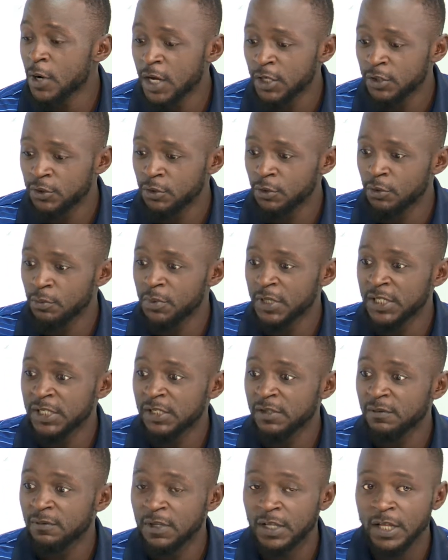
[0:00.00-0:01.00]
you your birth
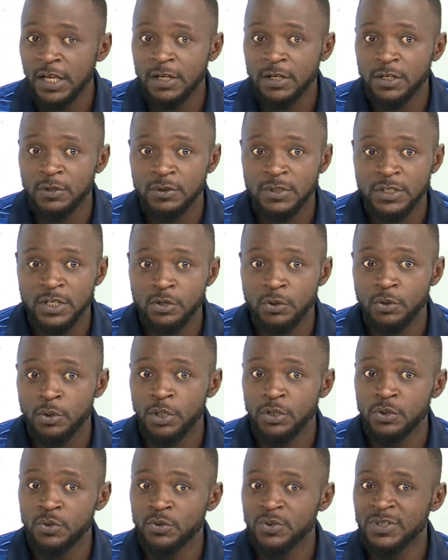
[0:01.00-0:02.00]
certificate. They'll say you're
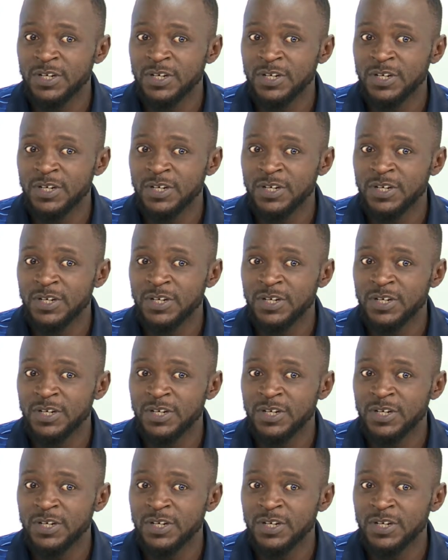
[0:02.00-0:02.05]
going to do